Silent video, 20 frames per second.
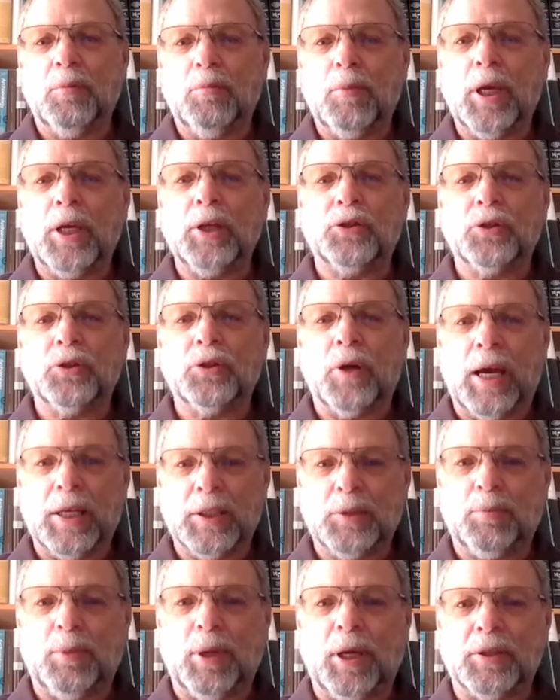major
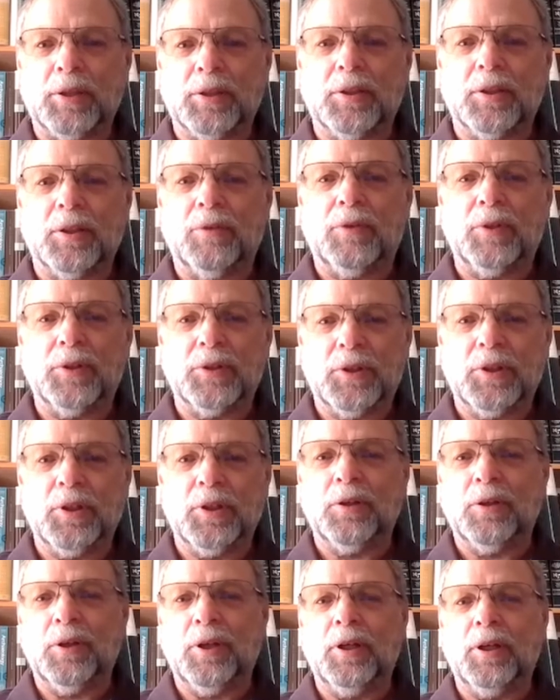aspects of his
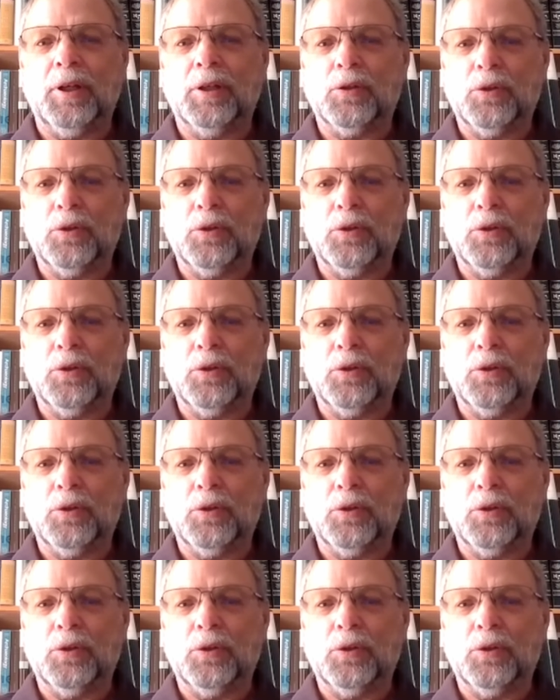theory,